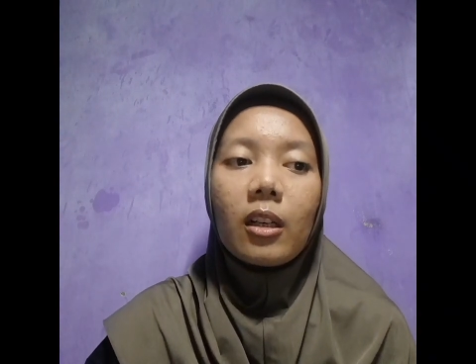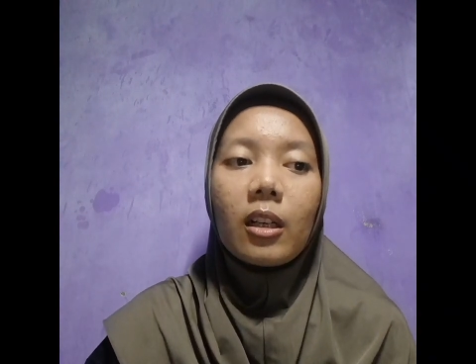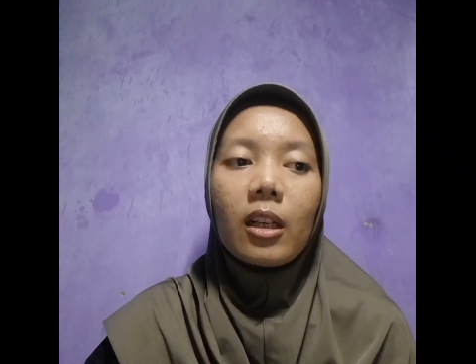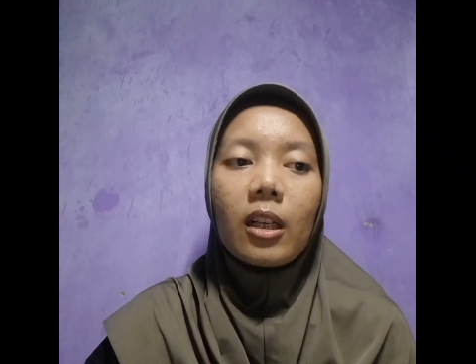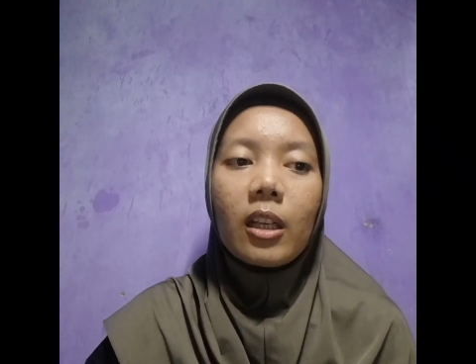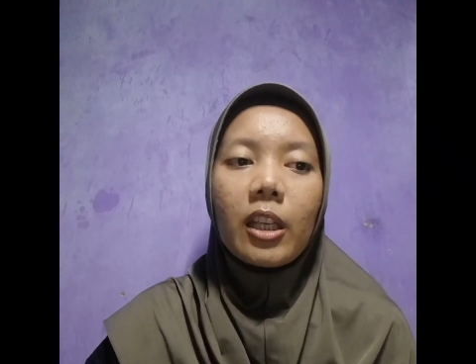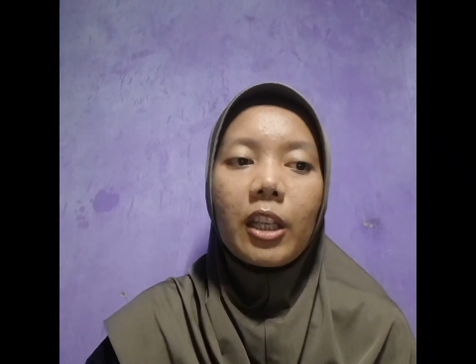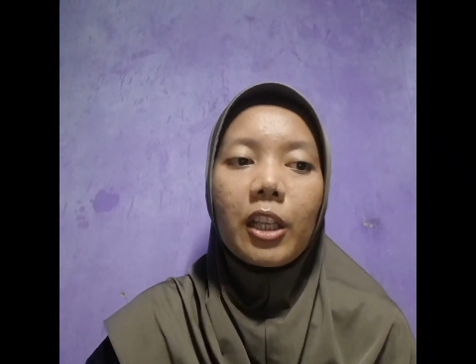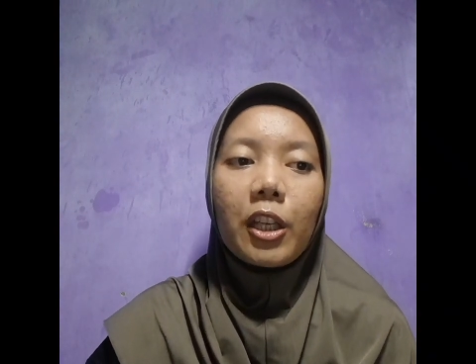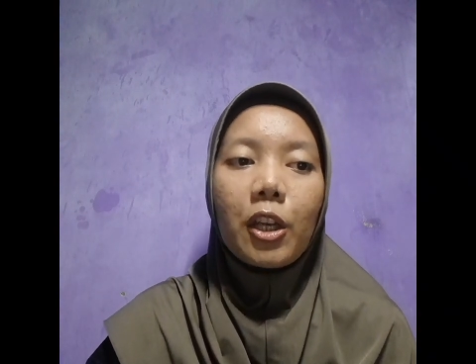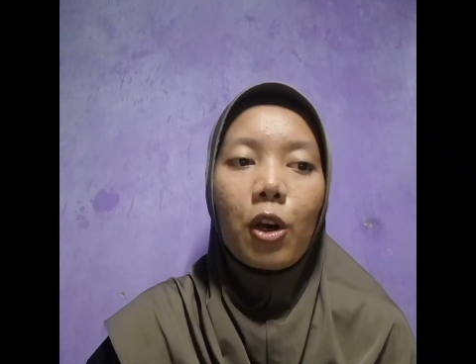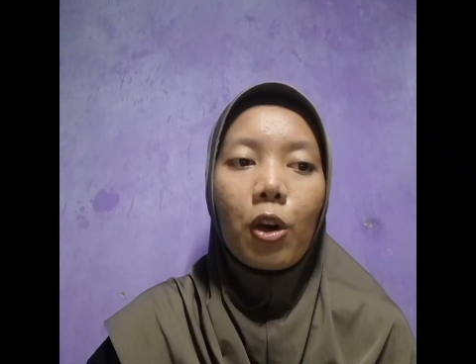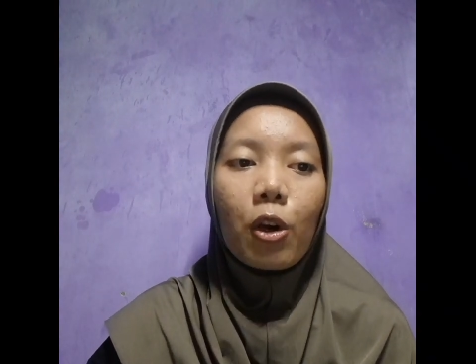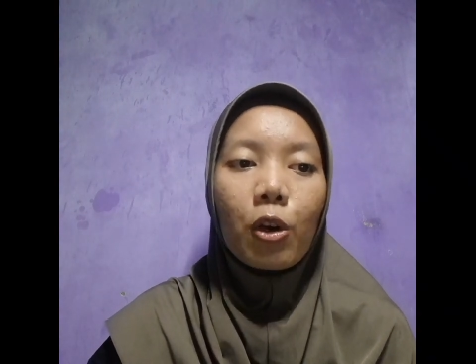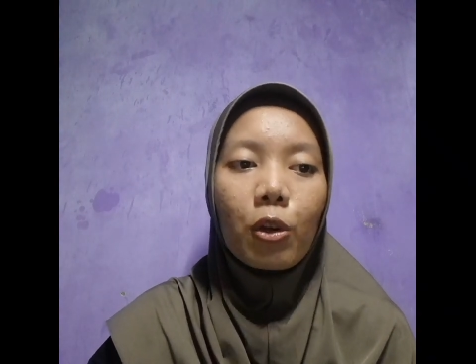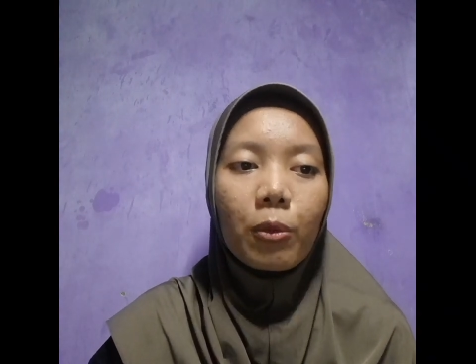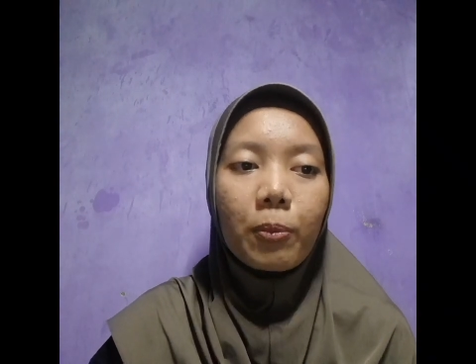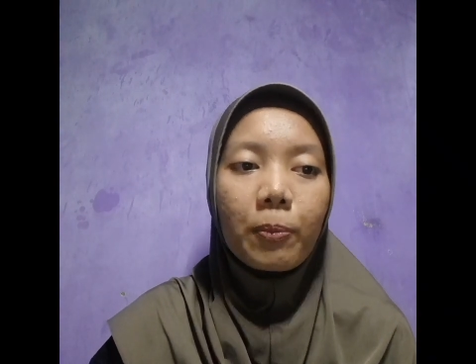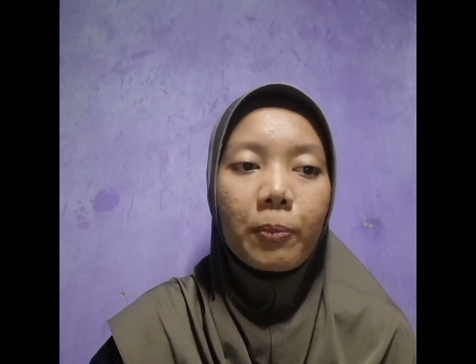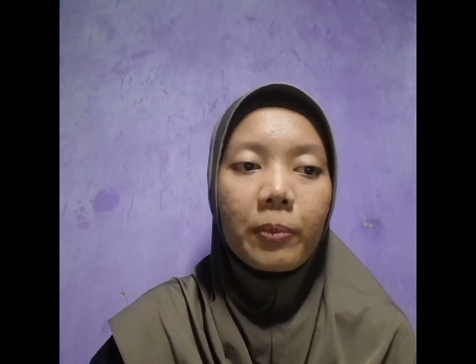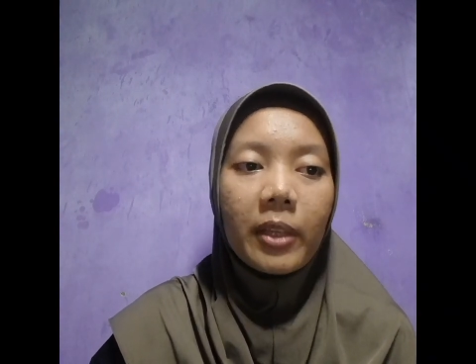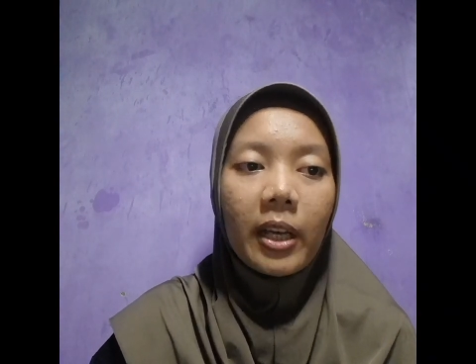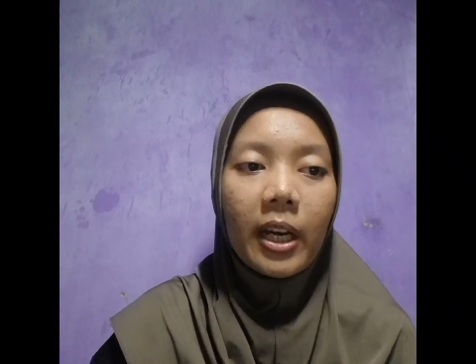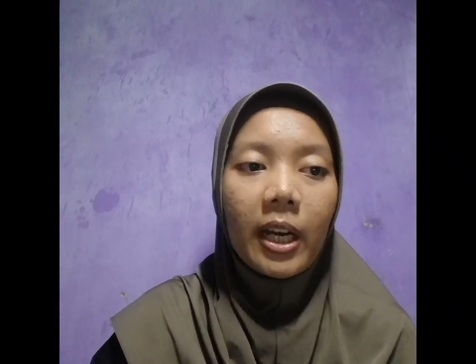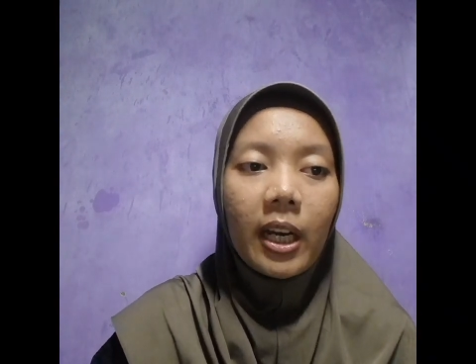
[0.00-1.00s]
It hope
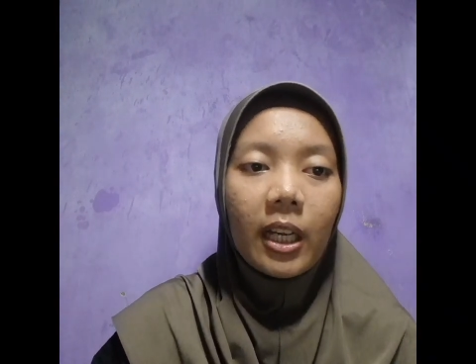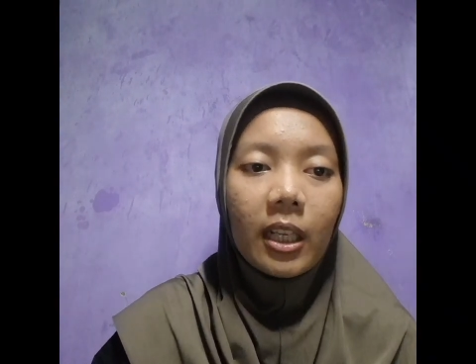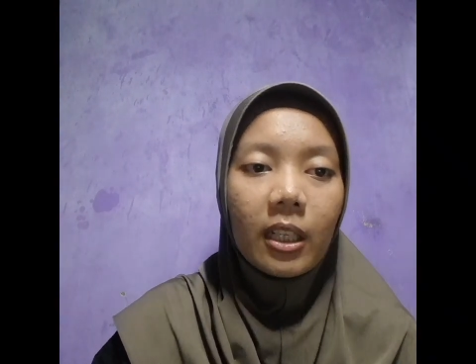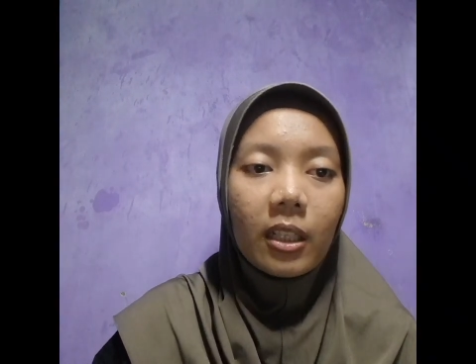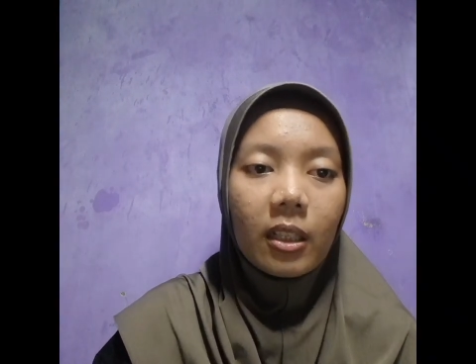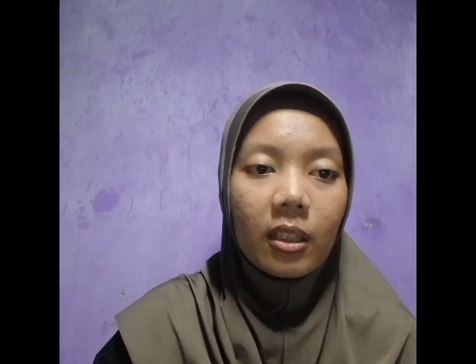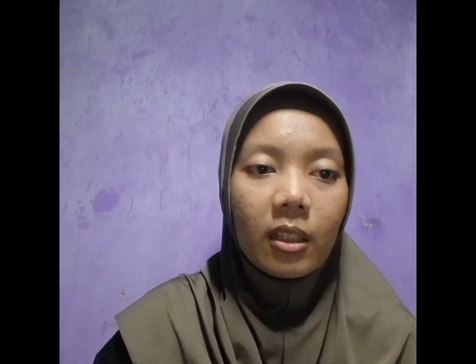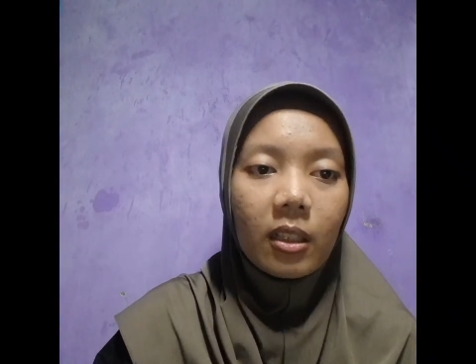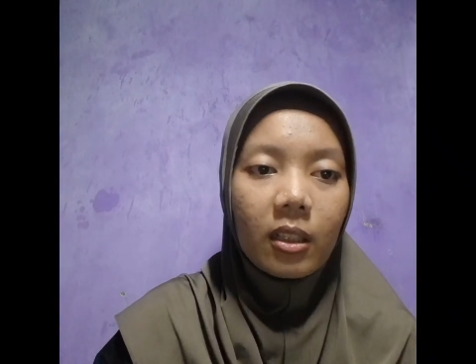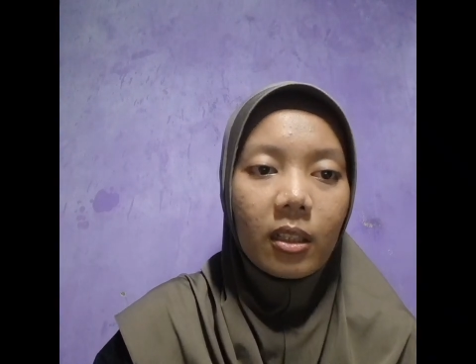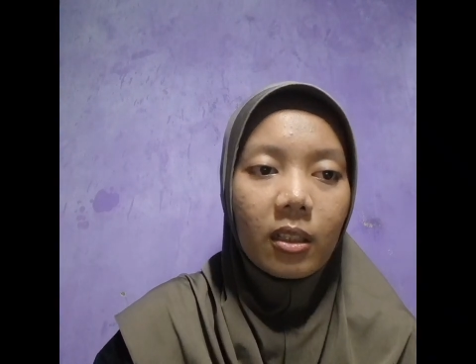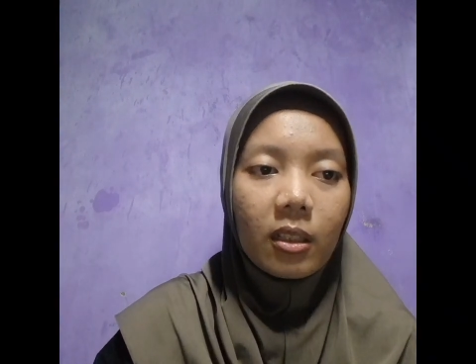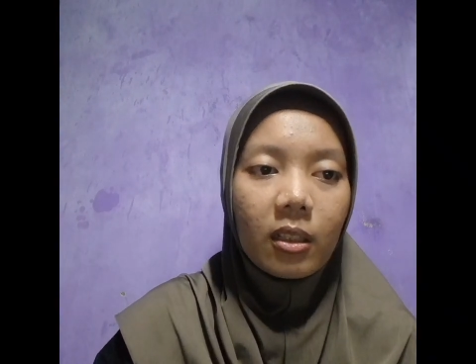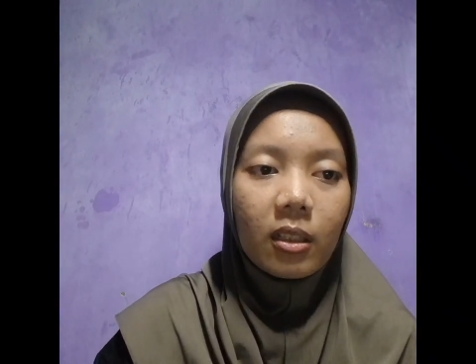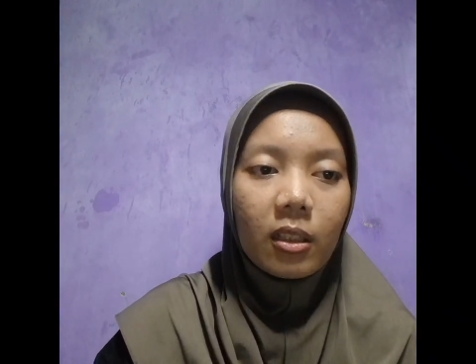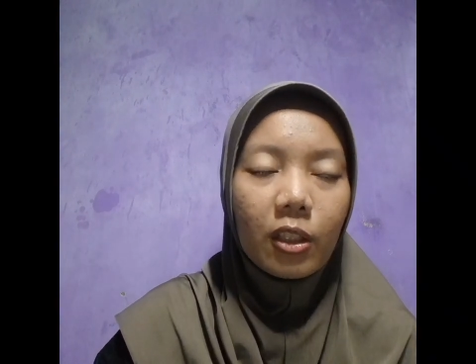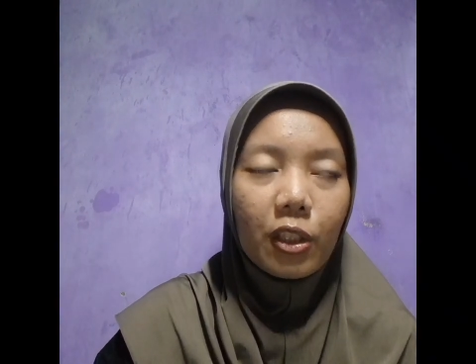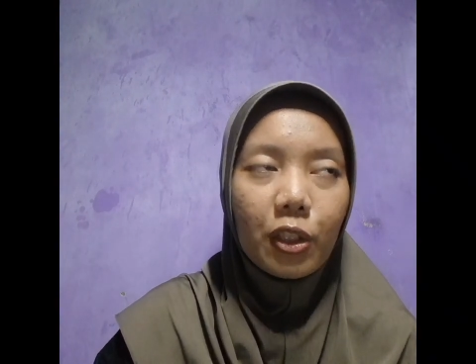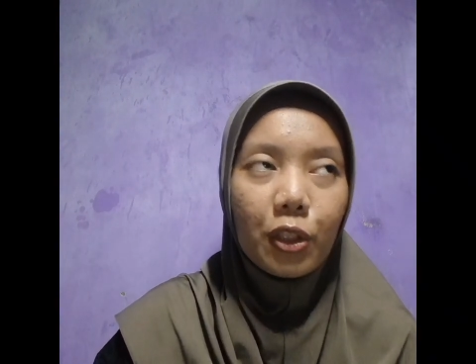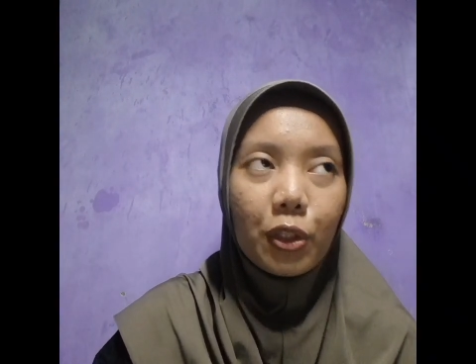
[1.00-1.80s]
that the